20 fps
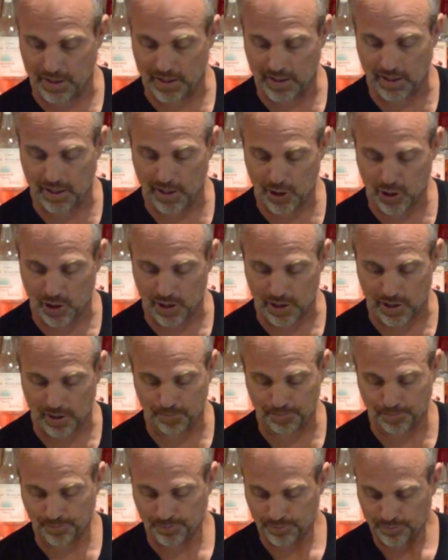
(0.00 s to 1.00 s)
delicious.
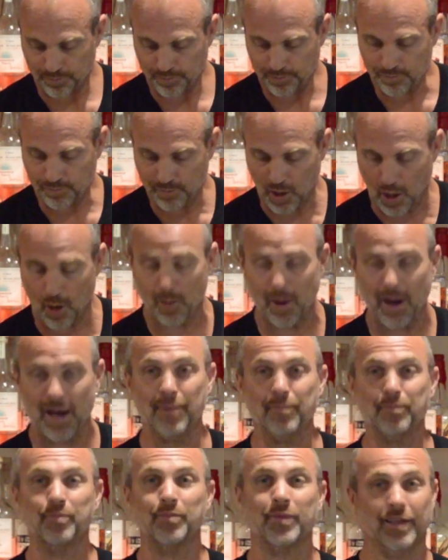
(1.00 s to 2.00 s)
All right,
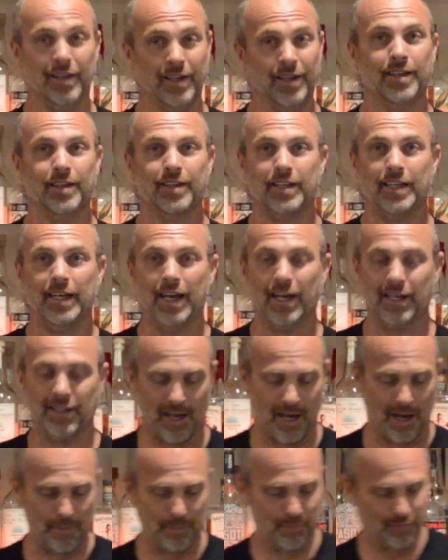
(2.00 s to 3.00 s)
see you next time.